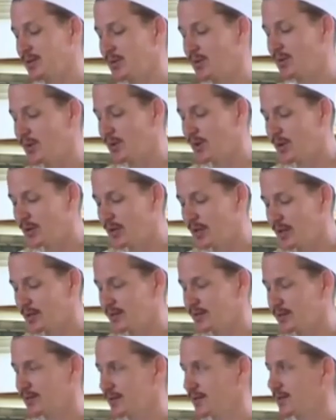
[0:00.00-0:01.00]
another
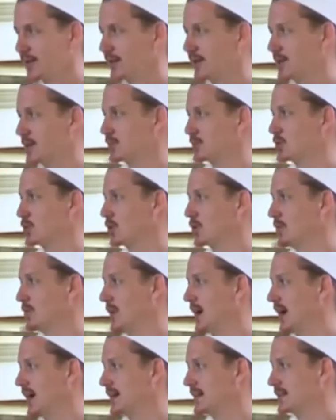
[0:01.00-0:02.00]
longing and
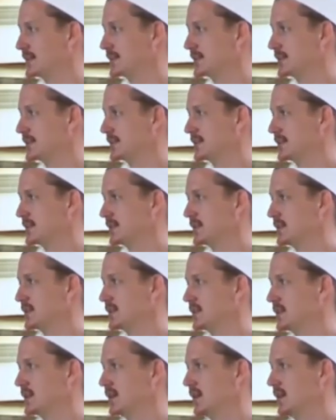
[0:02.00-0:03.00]
absorbed by it.
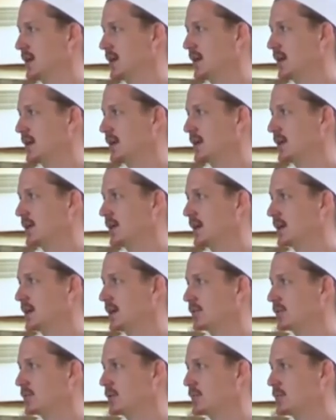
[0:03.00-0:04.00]
And
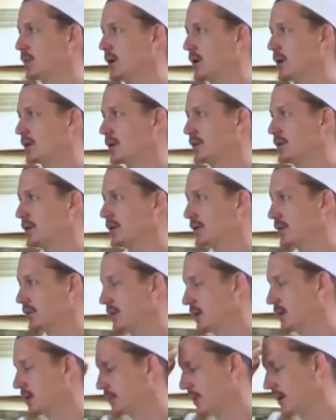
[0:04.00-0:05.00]
that if we pause here
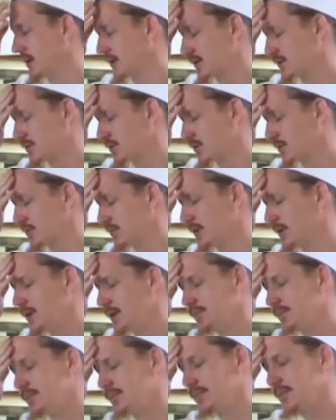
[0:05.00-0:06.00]
to think about this for a
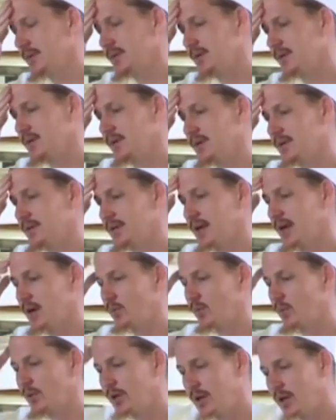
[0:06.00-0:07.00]
minute,
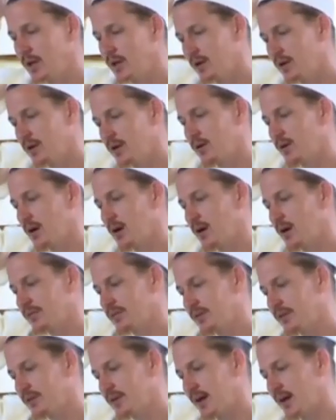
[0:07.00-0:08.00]
that we'll hear
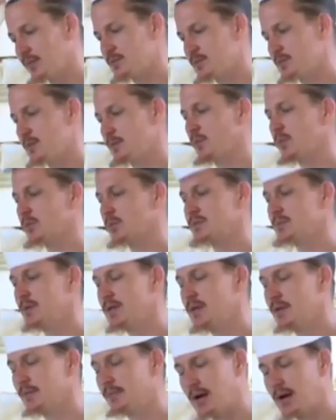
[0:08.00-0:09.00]
oftentimes people will
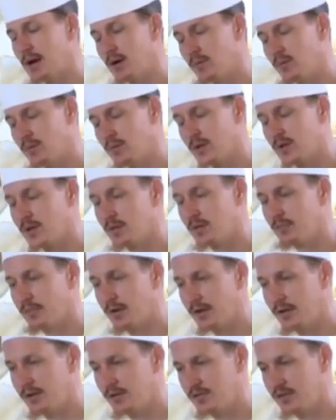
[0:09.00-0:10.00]
speak about
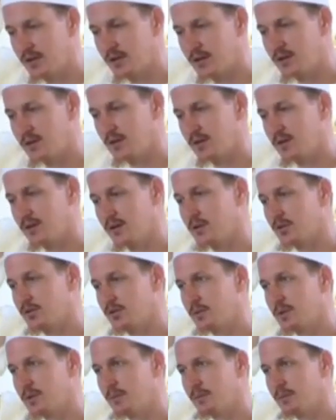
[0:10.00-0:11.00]
ma'rifah,
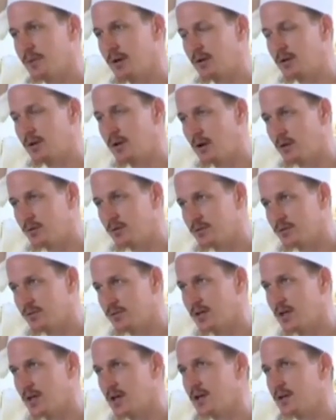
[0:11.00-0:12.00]
they'll speak about
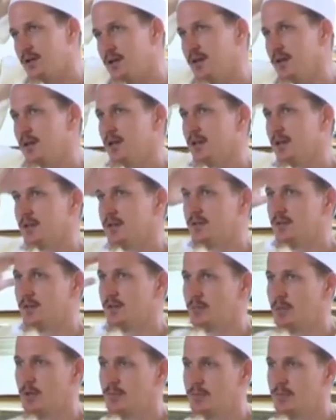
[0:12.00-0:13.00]
knowledge of God, and
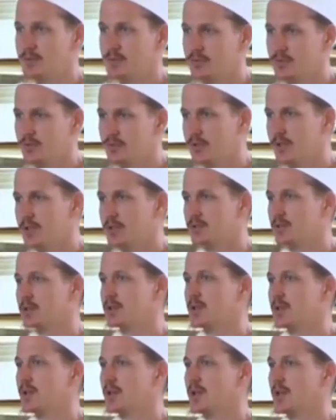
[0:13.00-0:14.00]
this is the purpose of
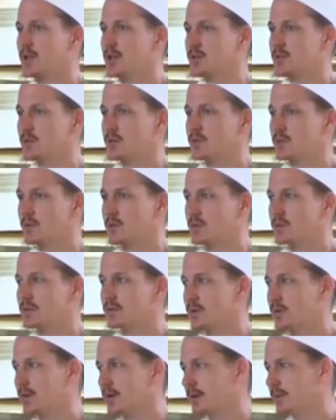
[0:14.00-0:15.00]
creation, and so
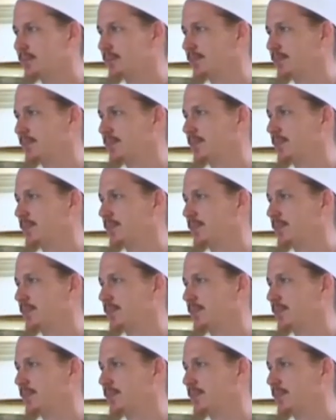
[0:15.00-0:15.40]
forth and so on.